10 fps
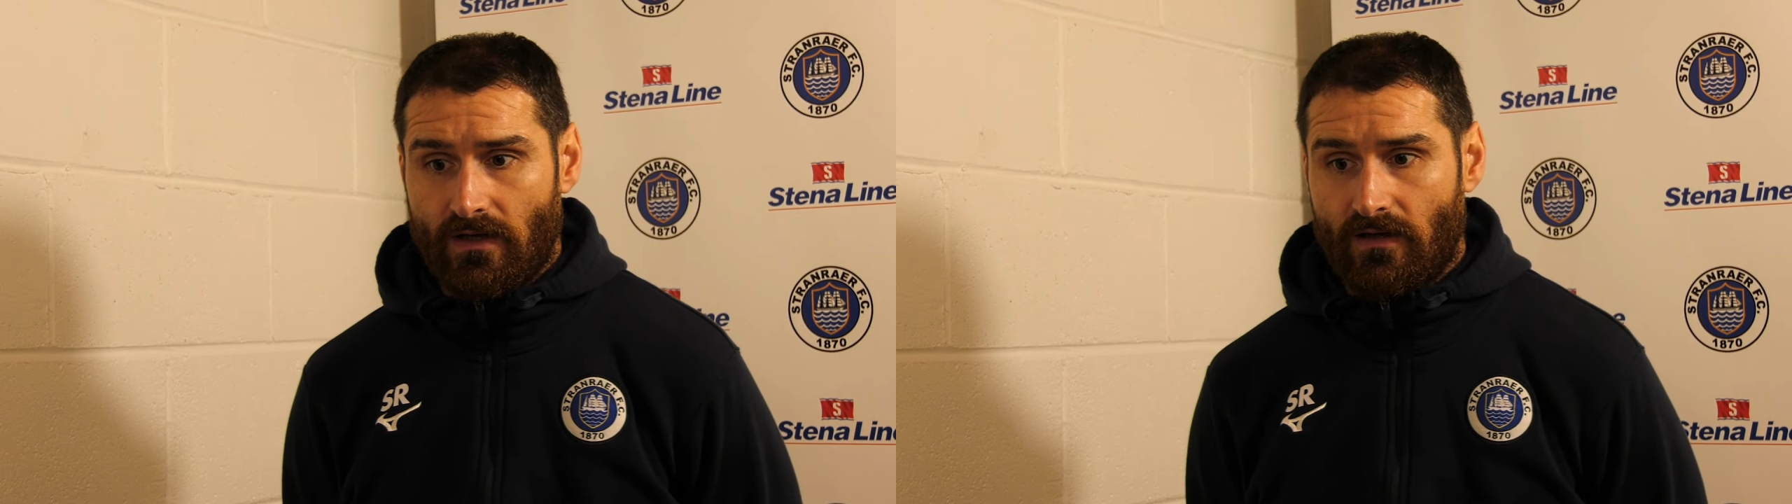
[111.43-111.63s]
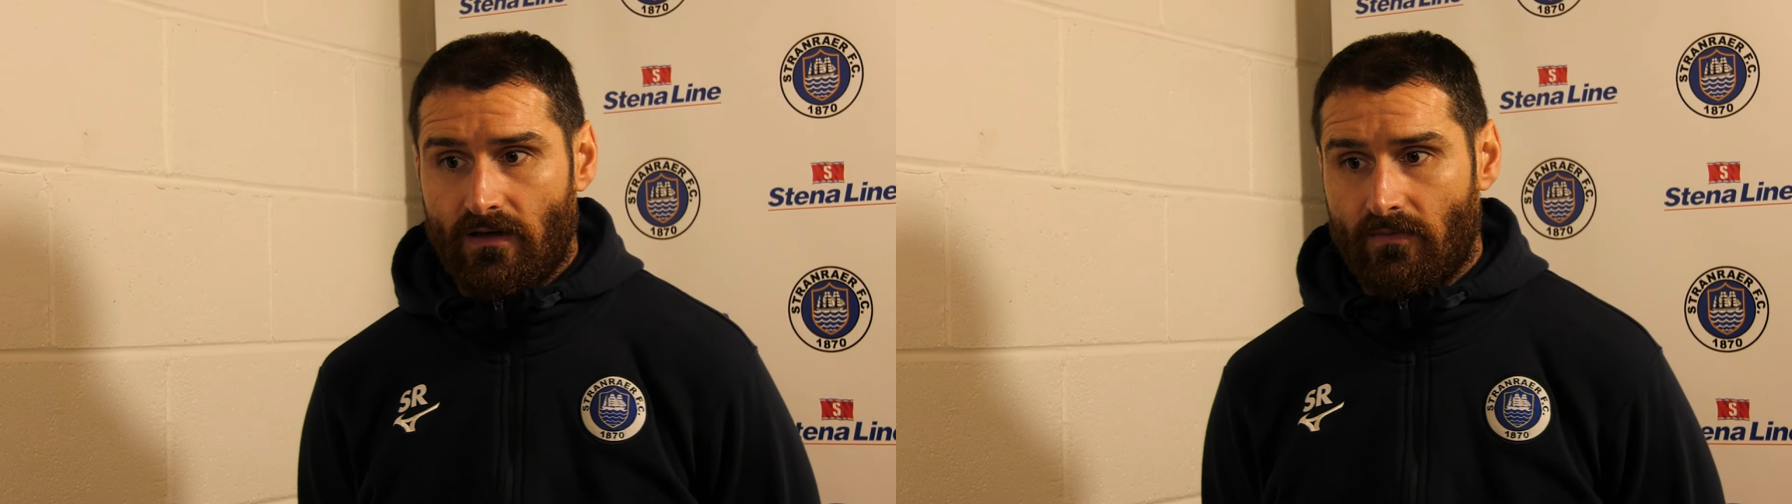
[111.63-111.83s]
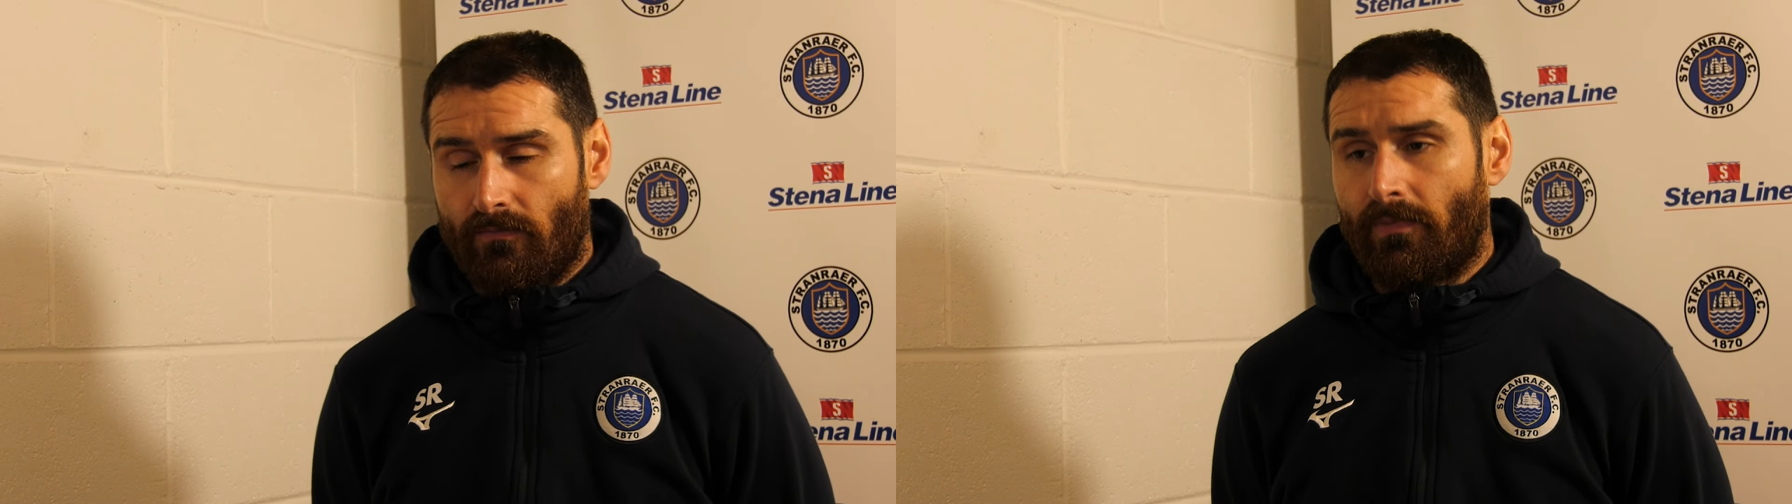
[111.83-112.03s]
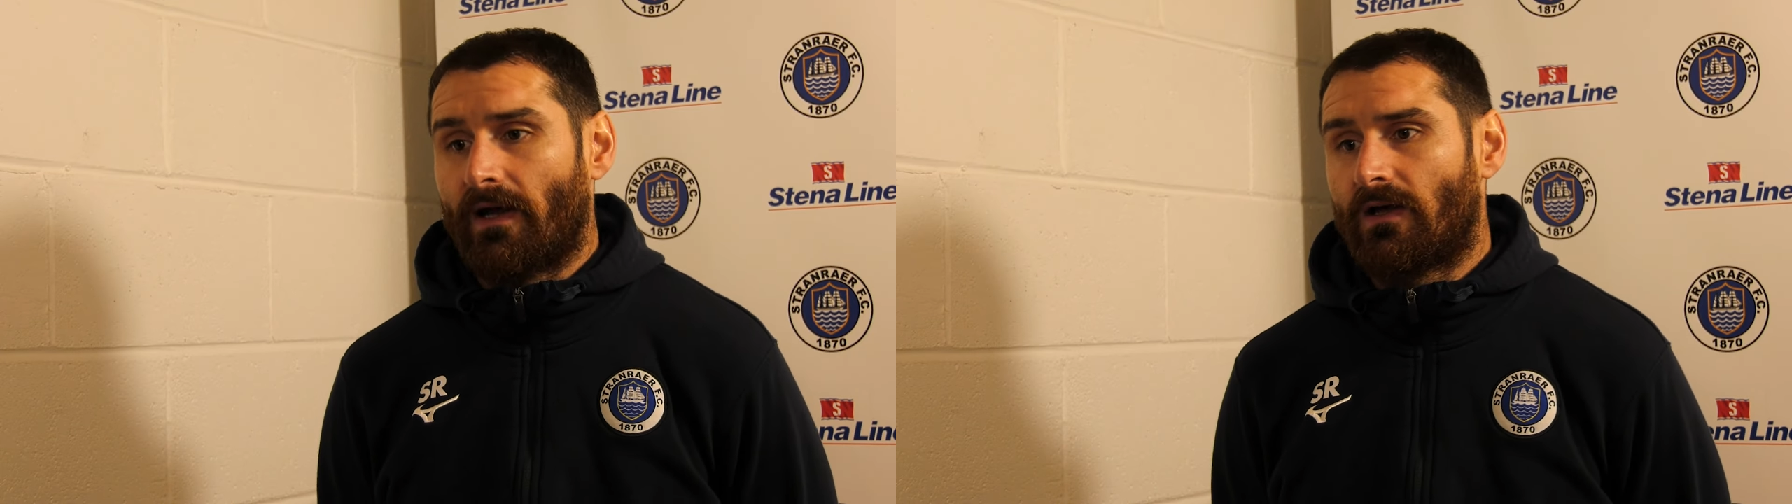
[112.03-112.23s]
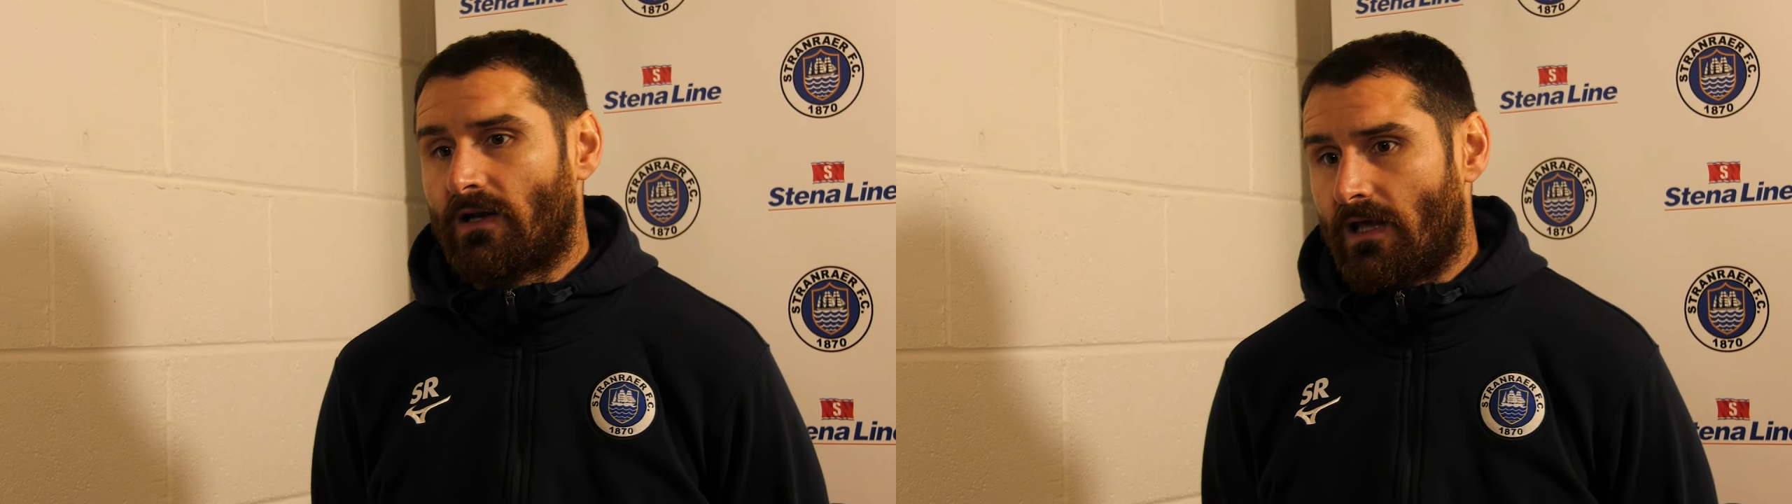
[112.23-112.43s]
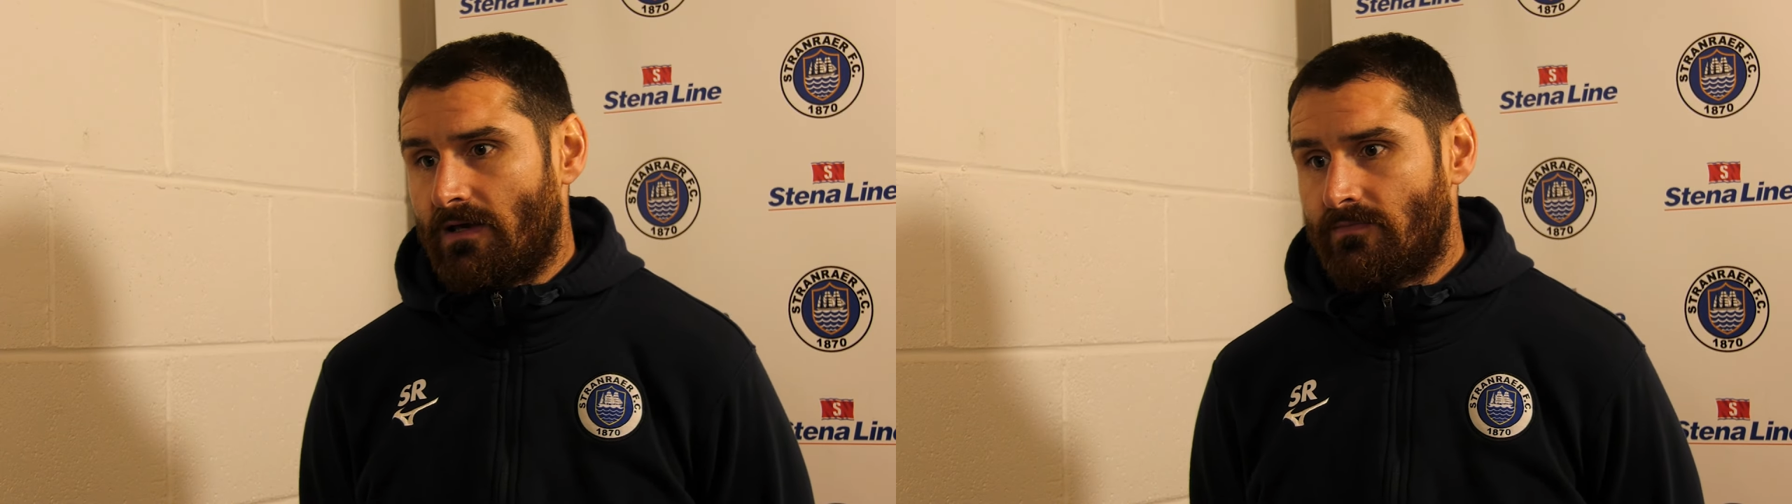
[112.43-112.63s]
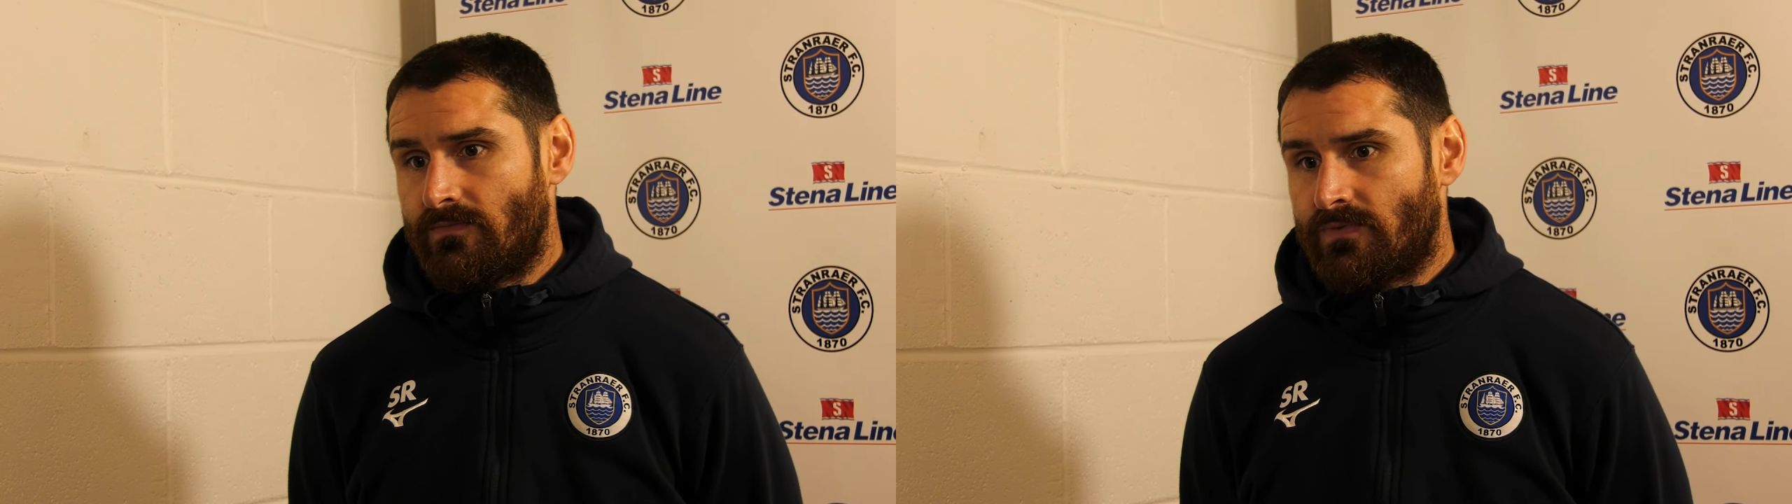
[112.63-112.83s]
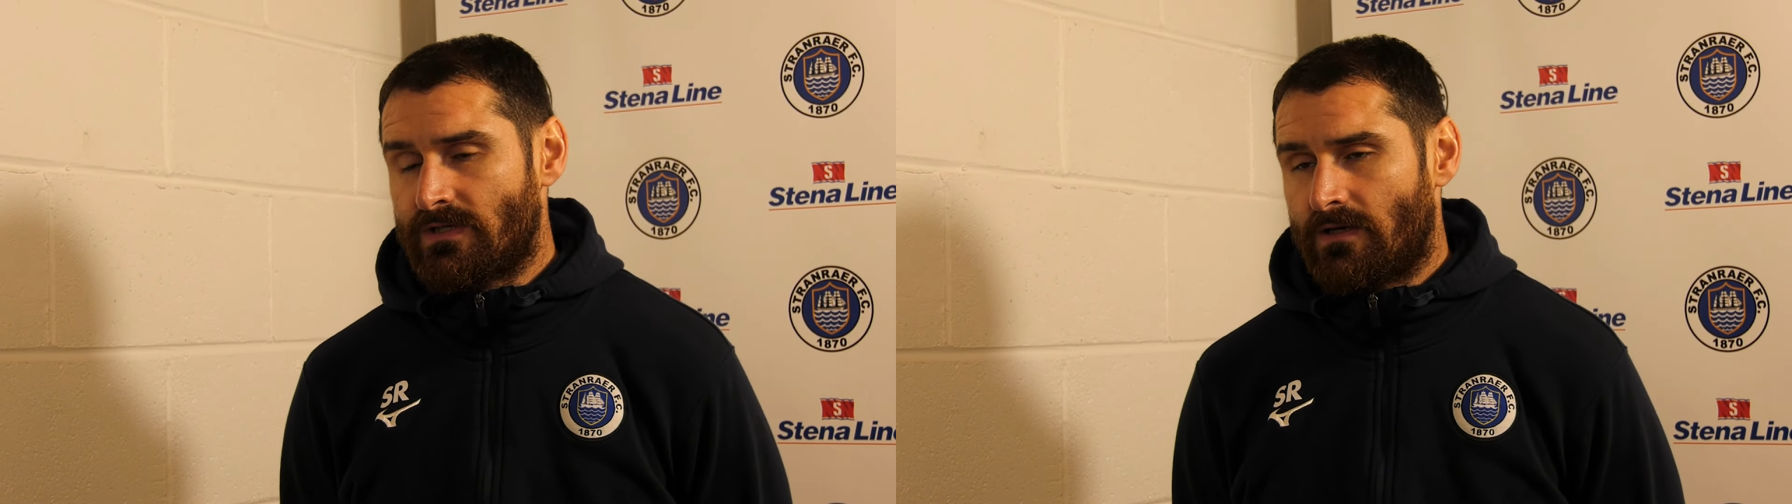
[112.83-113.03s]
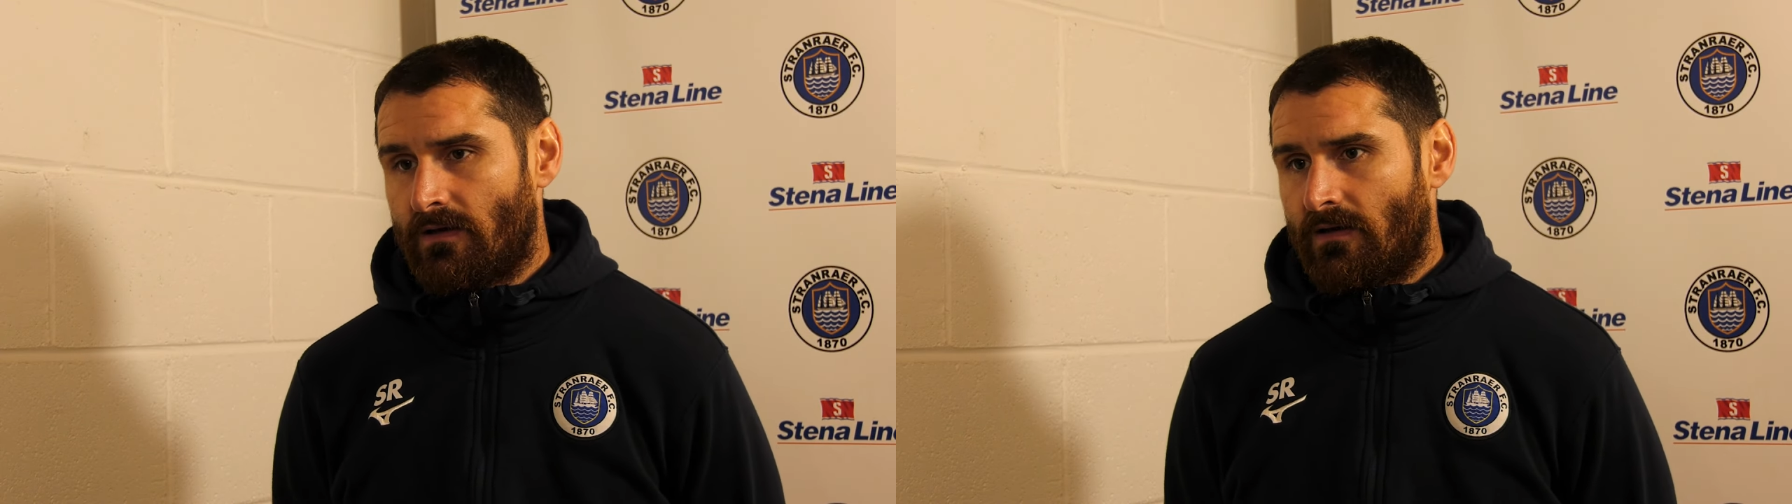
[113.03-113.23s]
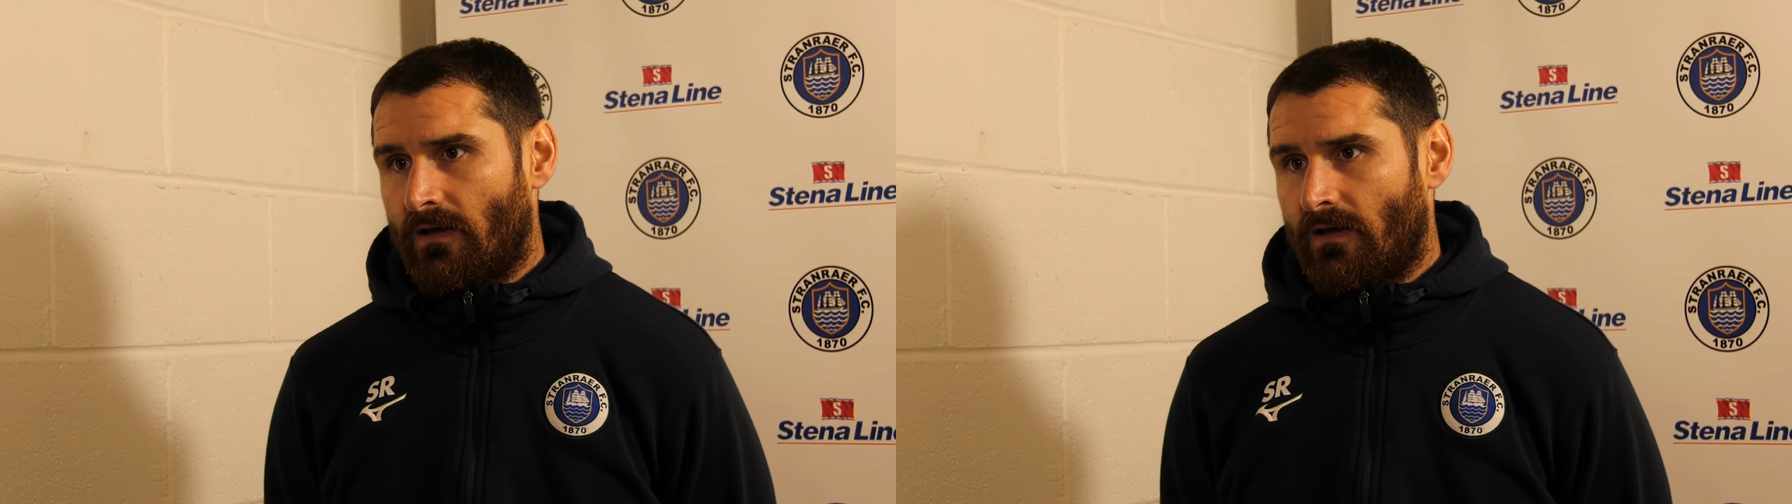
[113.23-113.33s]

like bigger games,